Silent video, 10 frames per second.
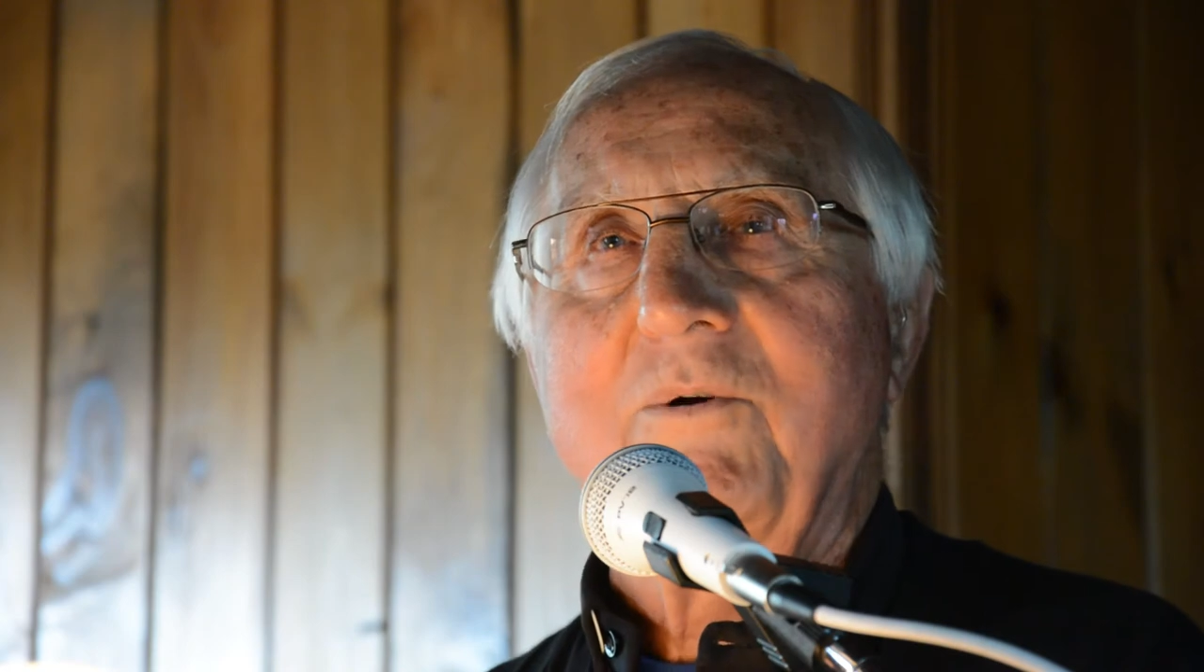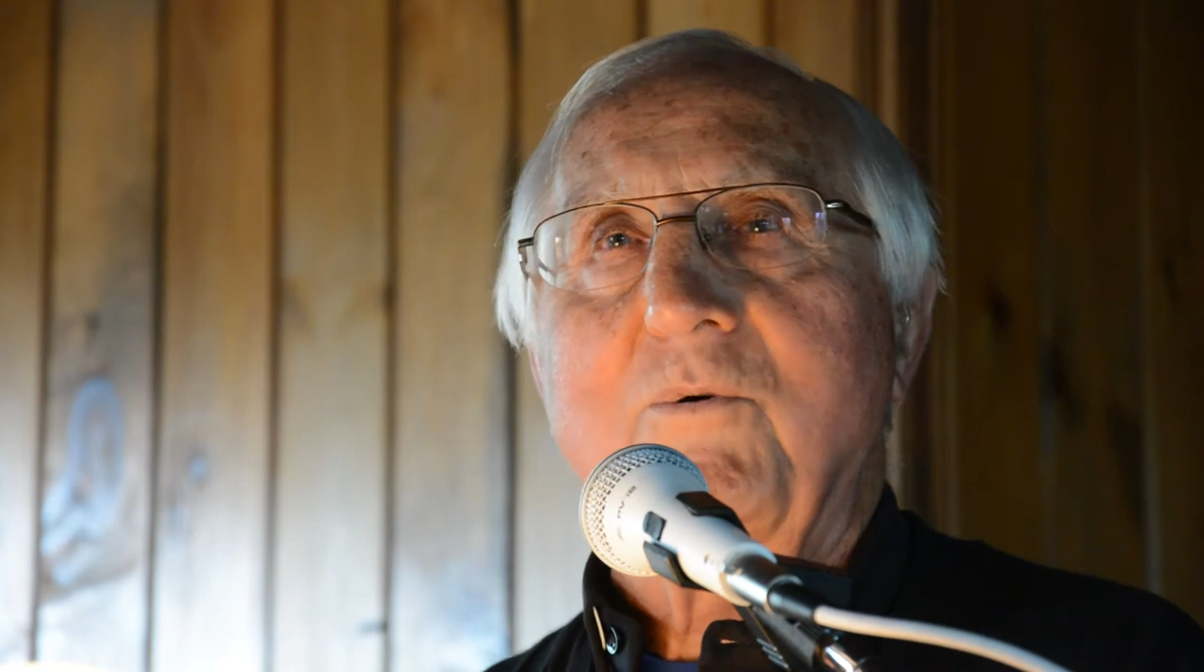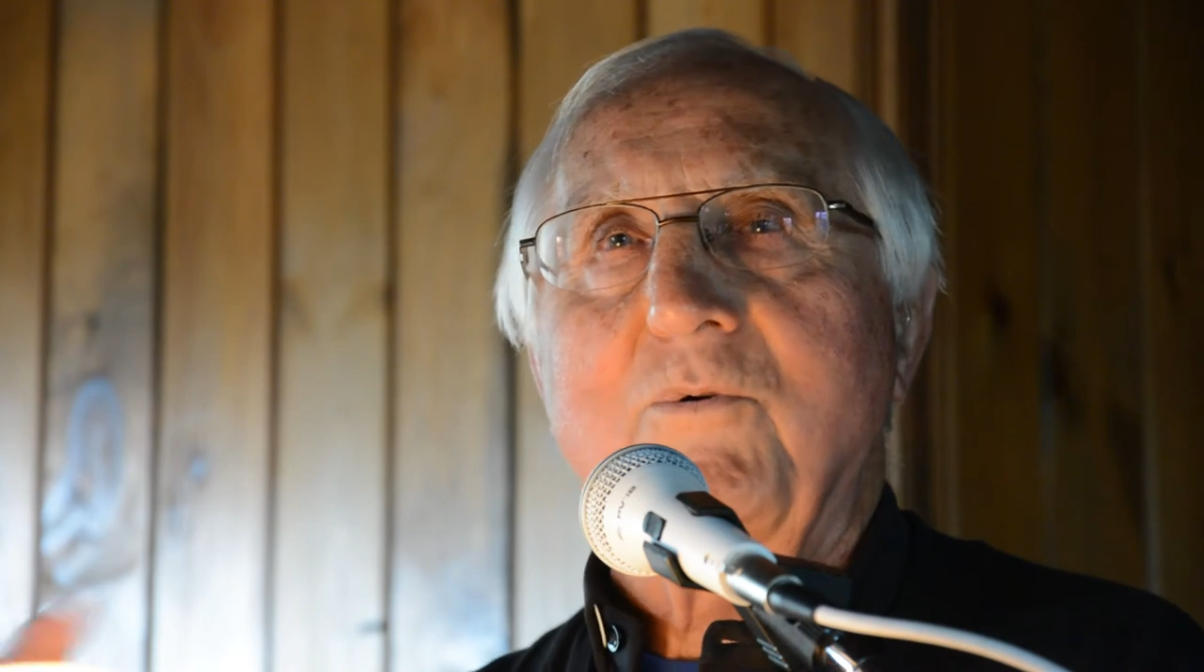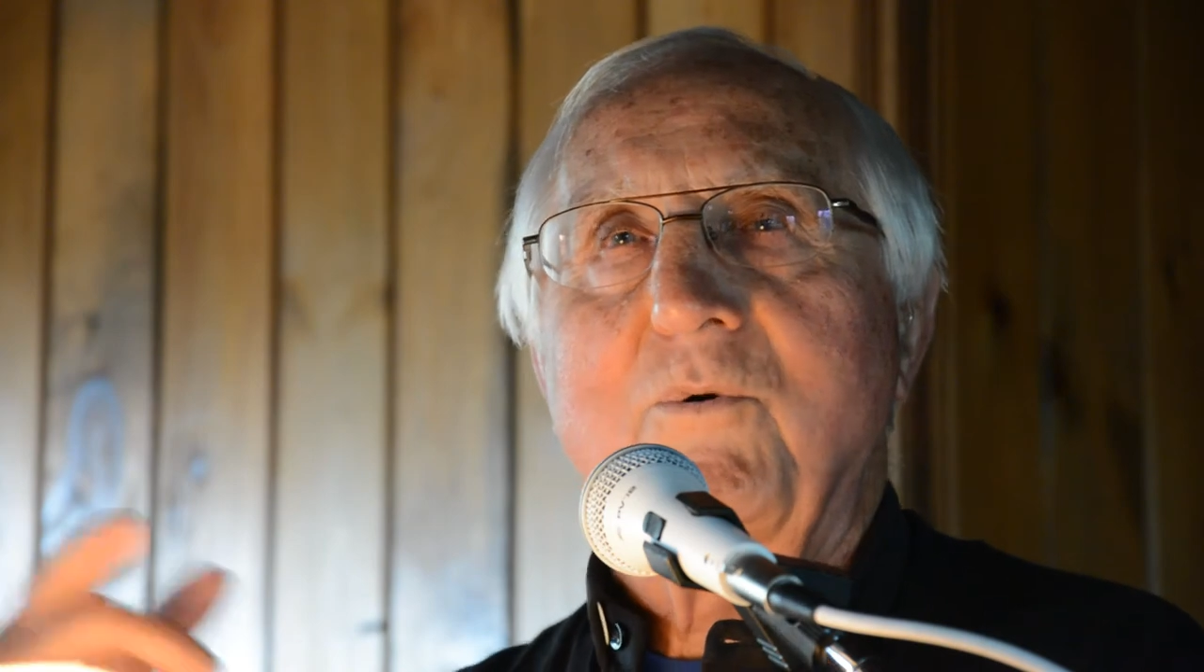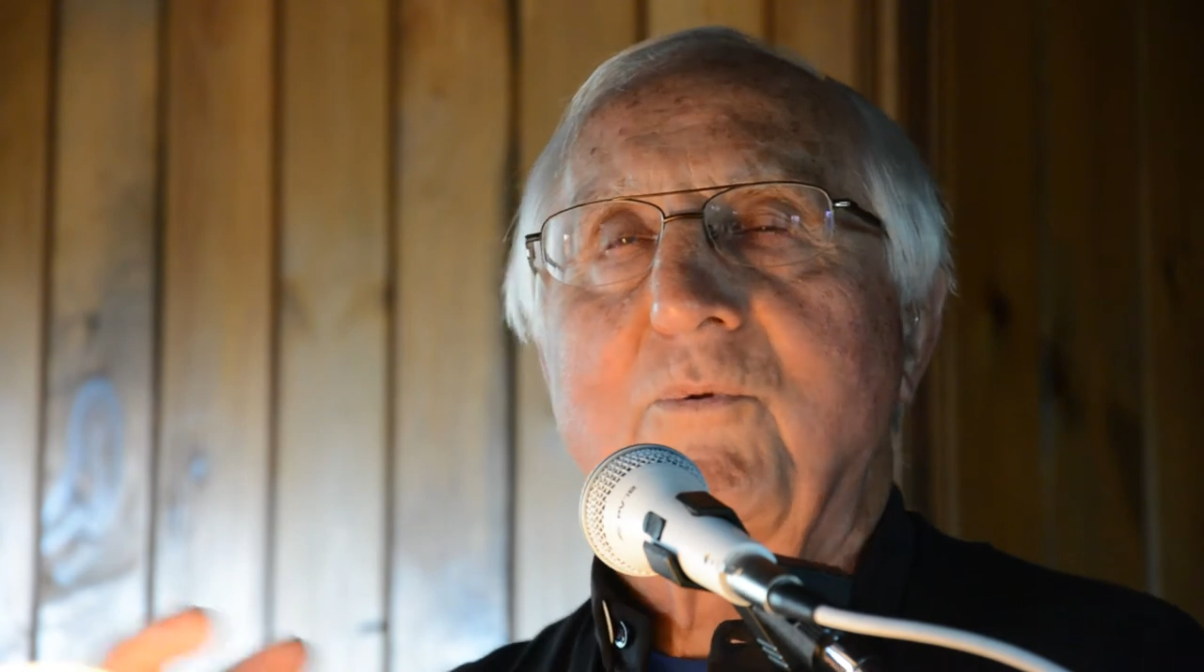
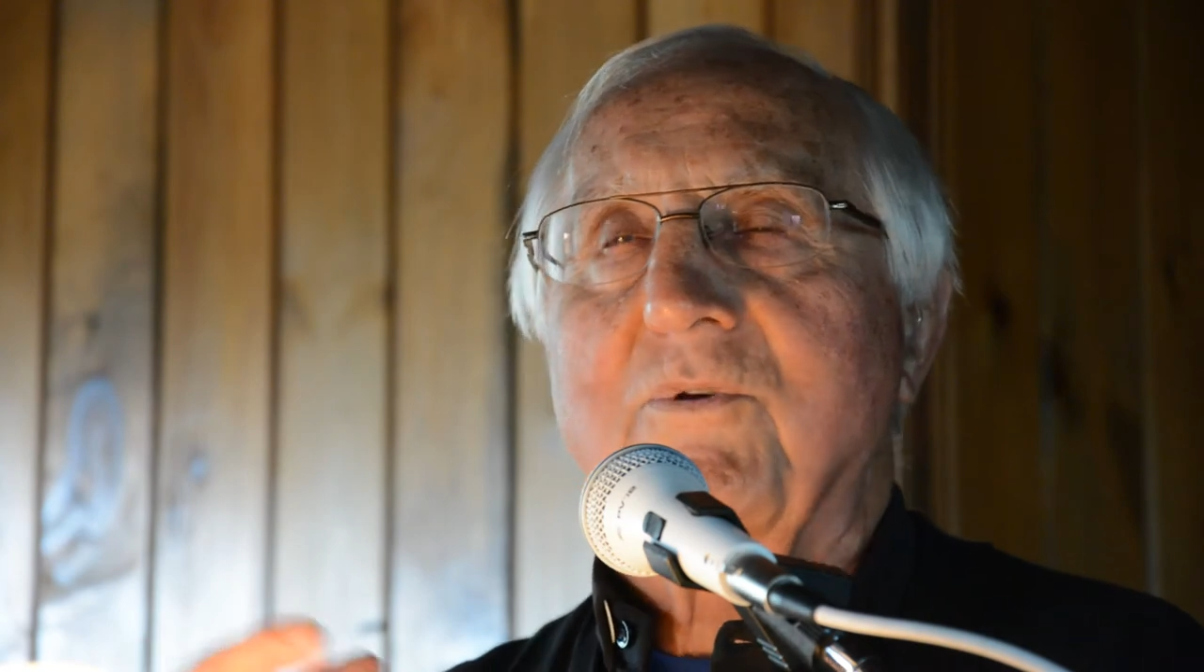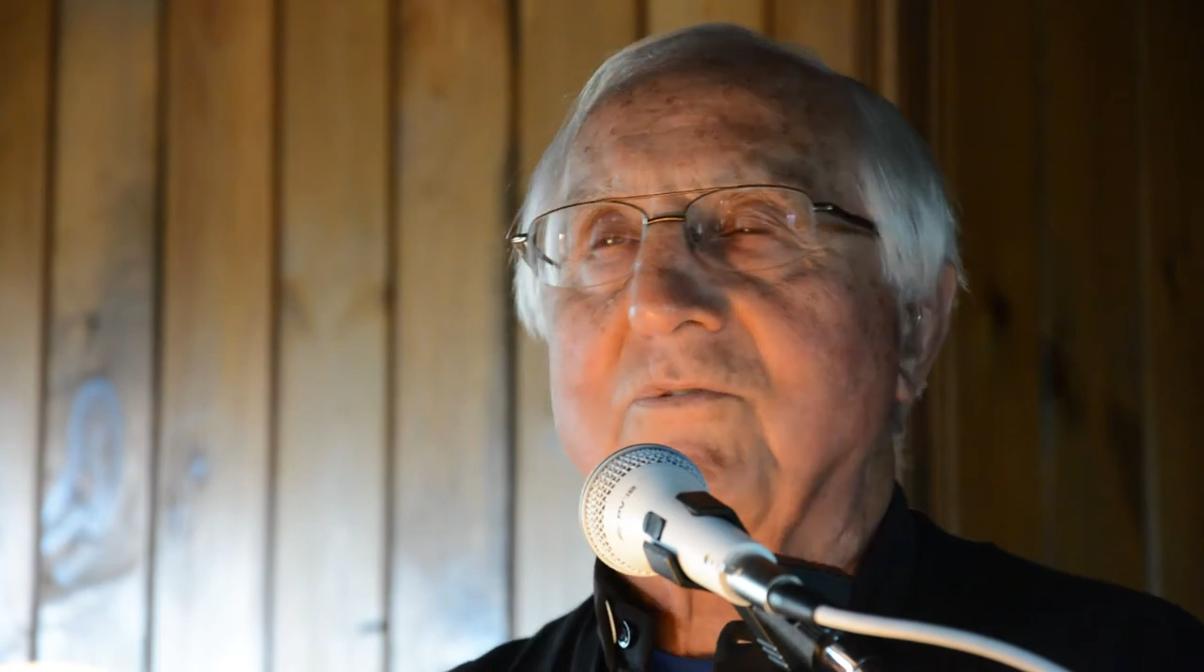who knew the